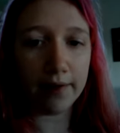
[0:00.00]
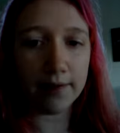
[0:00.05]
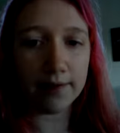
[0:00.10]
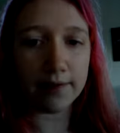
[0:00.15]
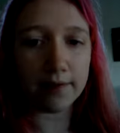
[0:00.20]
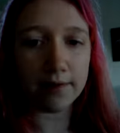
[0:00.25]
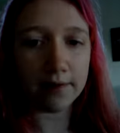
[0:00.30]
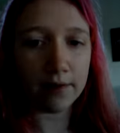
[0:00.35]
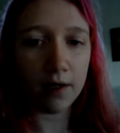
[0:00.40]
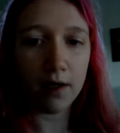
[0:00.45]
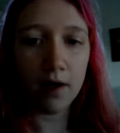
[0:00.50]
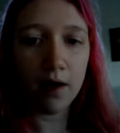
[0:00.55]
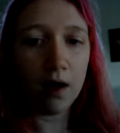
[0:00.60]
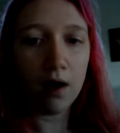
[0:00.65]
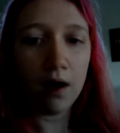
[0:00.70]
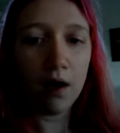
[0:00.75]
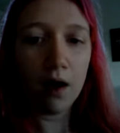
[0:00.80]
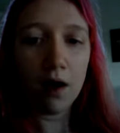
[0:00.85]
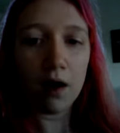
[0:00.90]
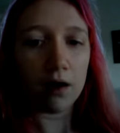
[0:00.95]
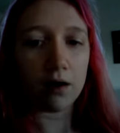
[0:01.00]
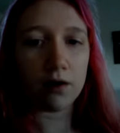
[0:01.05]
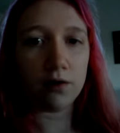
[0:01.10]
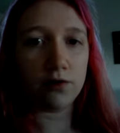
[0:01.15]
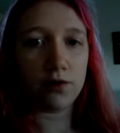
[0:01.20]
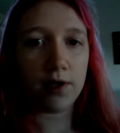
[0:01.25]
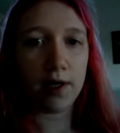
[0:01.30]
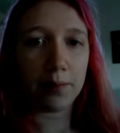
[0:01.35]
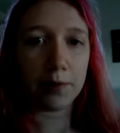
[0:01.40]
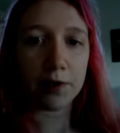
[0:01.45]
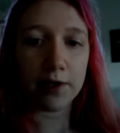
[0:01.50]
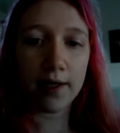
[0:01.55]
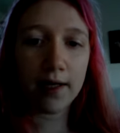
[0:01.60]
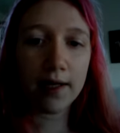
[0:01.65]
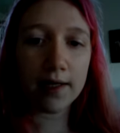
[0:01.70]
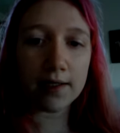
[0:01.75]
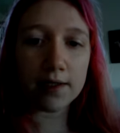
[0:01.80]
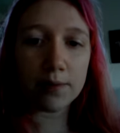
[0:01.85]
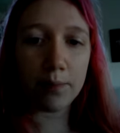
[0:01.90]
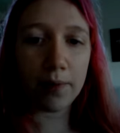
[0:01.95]
contraption is. But he
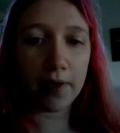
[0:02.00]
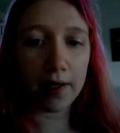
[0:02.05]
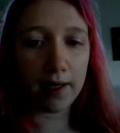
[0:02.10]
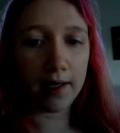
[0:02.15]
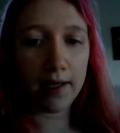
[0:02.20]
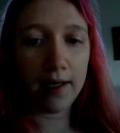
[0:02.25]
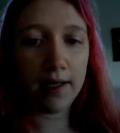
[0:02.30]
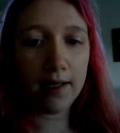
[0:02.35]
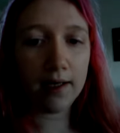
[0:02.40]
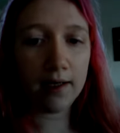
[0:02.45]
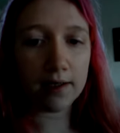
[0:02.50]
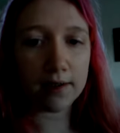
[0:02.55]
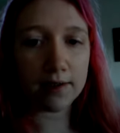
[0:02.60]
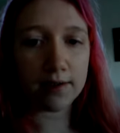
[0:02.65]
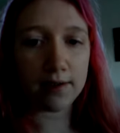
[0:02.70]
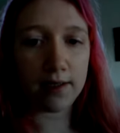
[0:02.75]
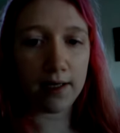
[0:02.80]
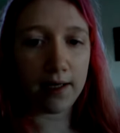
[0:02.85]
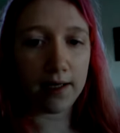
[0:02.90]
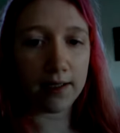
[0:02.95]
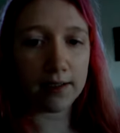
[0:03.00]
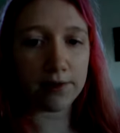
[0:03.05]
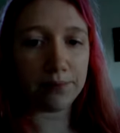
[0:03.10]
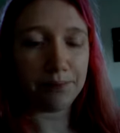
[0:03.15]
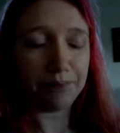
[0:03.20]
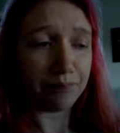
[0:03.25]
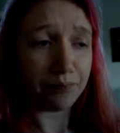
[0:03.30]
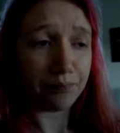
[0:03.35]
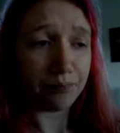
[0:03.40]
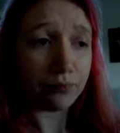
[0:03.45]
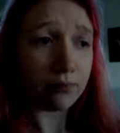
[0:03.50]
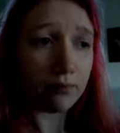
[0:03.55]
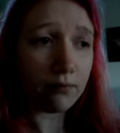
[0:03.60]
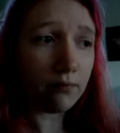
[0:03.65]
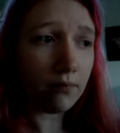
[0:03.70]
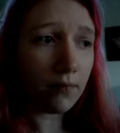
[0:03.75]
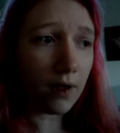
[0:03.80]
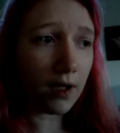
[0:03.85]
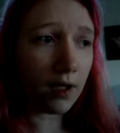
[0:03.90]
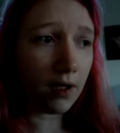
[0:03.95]
just takes uh,
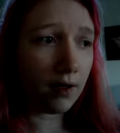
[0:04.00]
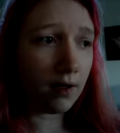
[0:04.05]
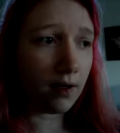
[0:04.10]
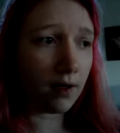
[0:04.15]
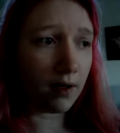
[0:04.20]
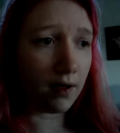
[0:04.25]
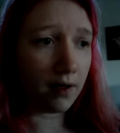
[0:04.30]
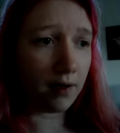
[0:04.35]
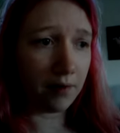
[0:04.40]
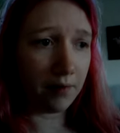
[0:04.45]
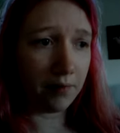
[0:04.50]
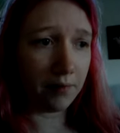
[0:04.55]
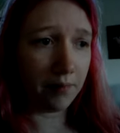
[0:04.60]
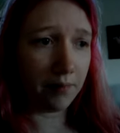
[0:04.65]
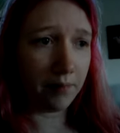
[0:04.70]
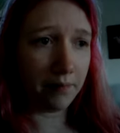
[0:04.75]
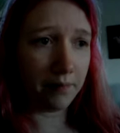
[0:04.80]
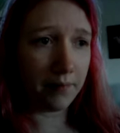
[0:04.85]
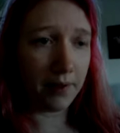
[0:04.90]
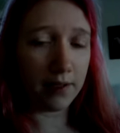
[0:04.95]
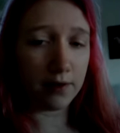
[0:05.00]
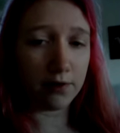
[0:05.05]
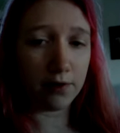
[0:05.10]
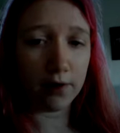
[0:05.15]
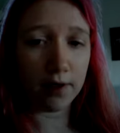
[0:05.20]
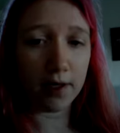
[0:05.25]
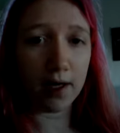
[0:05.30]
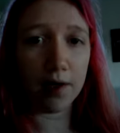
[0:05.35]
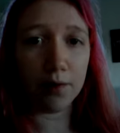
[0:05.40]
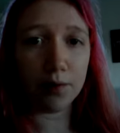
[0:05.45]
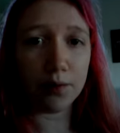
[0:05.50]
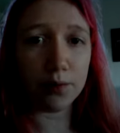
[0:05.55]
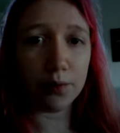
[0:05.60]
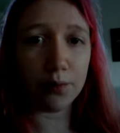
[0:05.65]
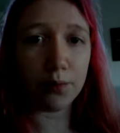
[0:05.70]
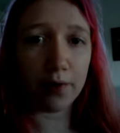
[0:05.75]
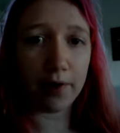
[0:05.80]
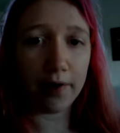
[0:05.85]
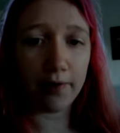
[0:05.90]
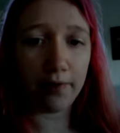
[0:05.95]
into account where the drops
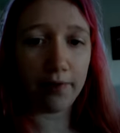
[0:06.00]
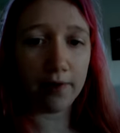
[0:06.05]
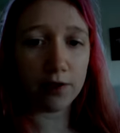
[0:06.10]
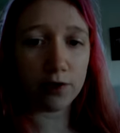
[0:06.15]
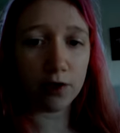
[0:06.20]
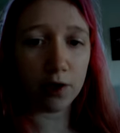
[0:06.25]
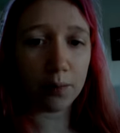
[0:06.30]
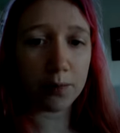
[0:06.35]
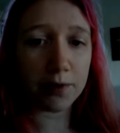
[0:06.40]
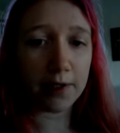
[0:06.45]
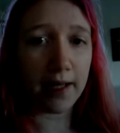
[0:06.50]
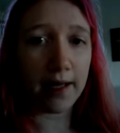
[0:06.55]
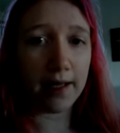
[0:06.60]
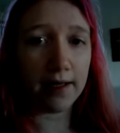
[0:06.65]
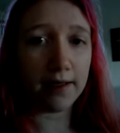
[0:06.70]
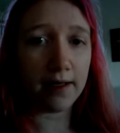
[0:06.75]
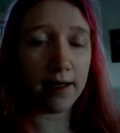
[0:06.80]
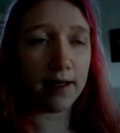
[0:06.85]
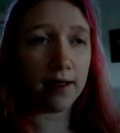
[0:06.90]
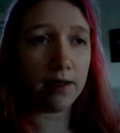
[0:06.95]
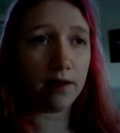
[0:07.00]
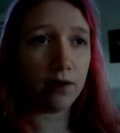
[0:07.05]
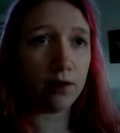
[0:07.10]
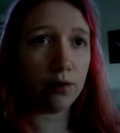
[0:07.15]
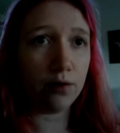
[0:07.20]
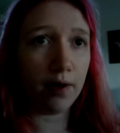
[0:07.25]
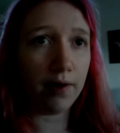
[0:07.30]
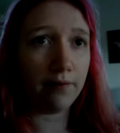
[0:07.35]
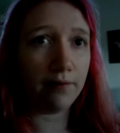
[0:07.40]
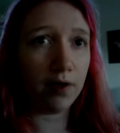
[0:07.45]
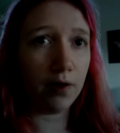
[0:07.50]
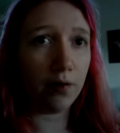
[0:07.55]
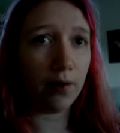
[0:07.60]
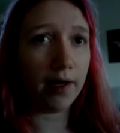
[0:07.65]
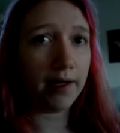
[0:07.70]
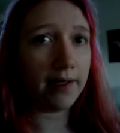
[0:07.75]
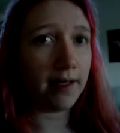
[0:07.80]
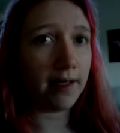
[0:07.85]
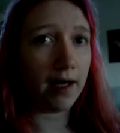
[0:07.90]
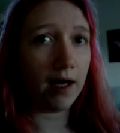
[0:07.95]
land, and you have no idea
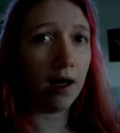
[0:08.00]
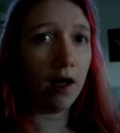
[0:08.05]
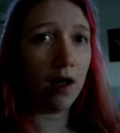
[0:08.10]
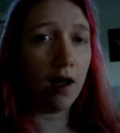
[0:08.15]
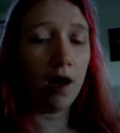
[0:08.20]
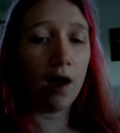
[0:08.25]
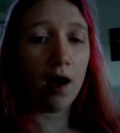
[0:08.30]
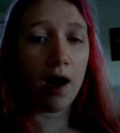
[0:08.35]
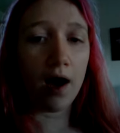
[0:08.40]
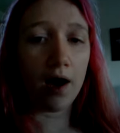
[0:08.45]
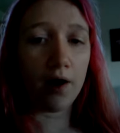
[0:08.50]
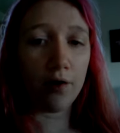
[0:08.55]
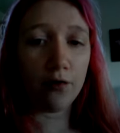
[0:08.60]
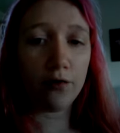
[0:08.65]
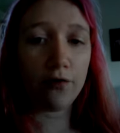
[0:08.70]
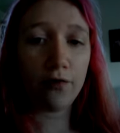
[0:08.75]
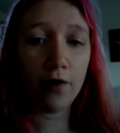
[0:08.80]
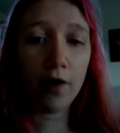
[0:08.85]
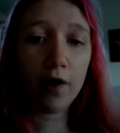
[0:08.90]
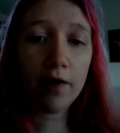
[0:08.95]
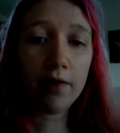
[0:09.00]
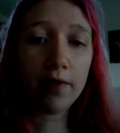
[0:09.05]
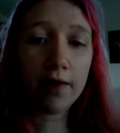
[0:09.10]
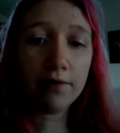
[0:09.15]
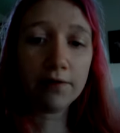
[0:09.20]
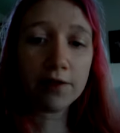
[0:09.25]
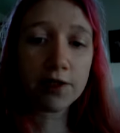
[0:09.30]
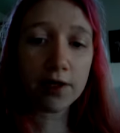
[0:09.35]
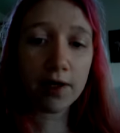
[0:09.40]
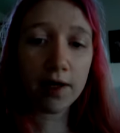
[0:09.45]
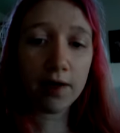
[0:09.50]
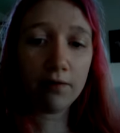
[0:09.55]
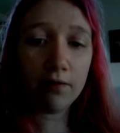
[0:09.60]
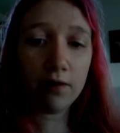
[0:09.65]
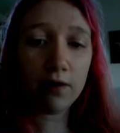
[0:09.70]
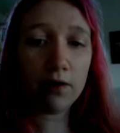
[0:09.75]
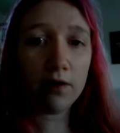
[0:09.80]
how far they've traveled and